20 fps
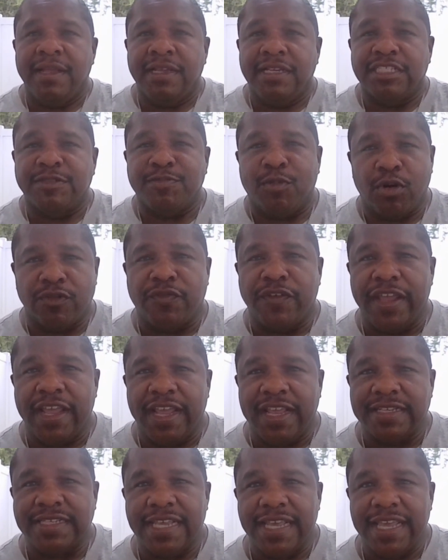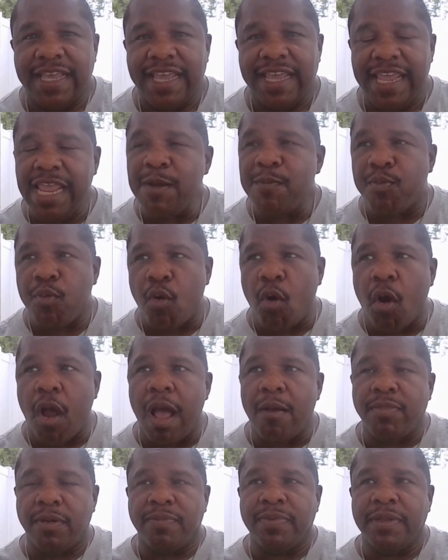Sports fans, he
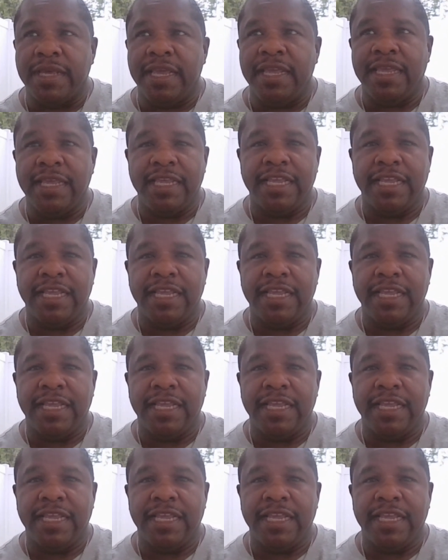probably